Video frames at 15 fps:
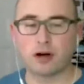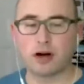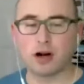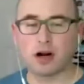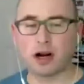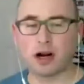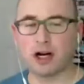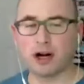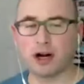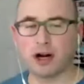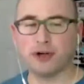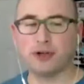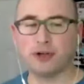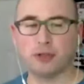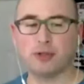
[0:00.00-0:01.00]
um, are, are
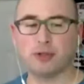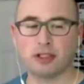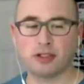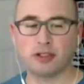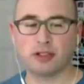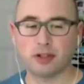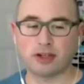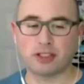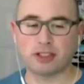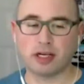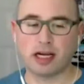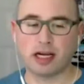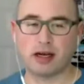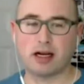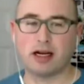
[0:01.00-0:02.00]
you use so there's
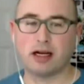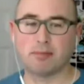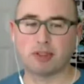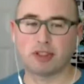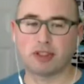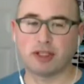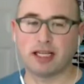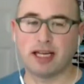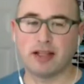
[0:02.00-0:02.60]
a uh, I'm just